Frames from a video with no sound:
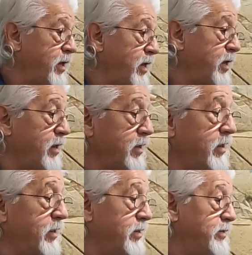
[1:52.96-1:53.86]
And
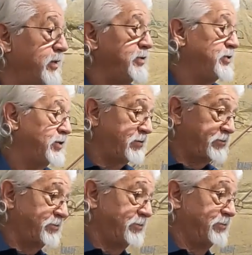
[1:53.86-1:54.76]
it's just
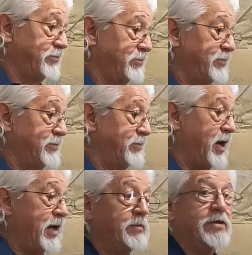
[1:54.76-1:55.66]

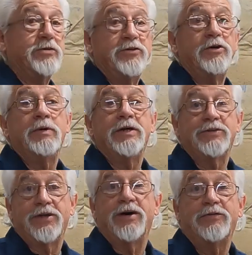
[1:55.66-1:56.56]
time-consuming
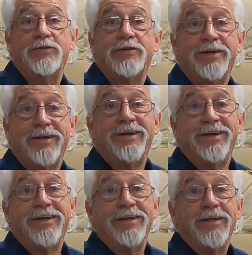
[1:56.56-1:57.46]
stuff,
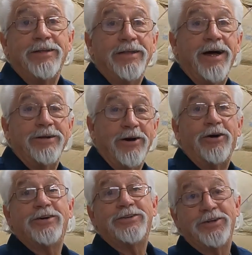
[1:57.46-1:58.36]
not
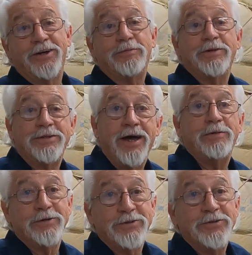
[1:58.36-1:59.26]
hard stuff, but
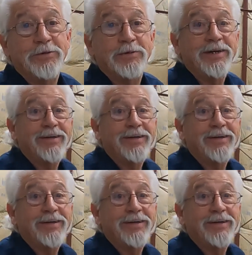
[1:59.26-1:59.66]
time-consuming.